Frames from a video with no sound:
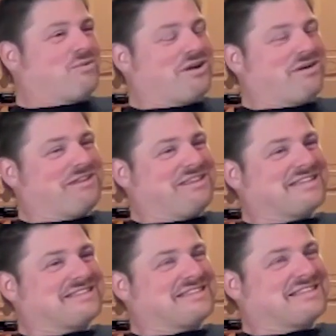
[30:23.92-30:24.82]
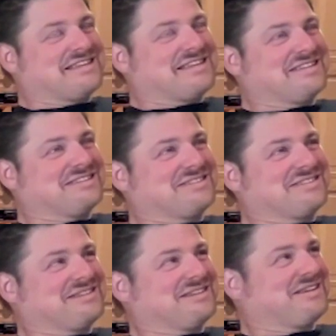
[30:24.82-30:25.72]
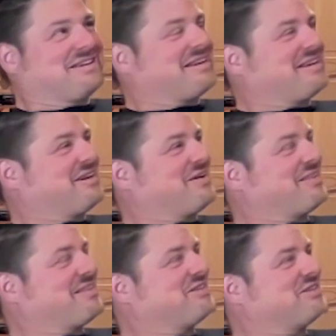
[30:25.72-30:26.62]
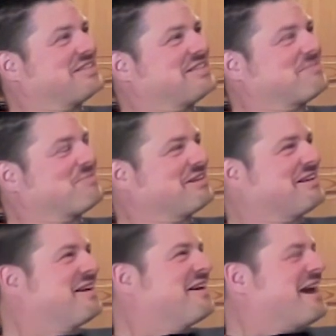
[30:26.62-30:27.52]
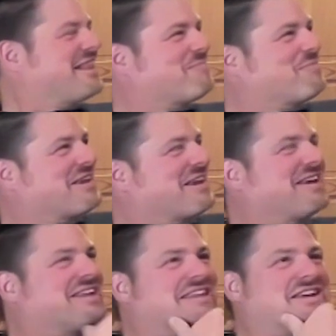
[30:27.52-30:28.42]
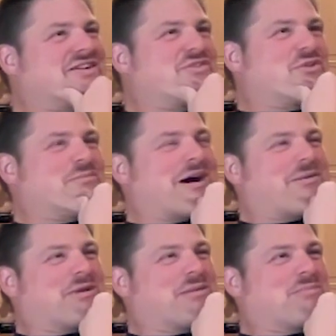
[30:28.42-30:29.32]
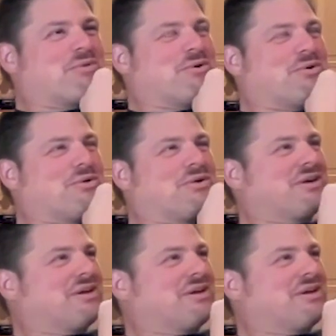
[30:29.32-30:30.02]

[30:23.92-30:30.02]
Well, I mean, that's the thing is, you know, I think you said something at the beginning of the interview about people,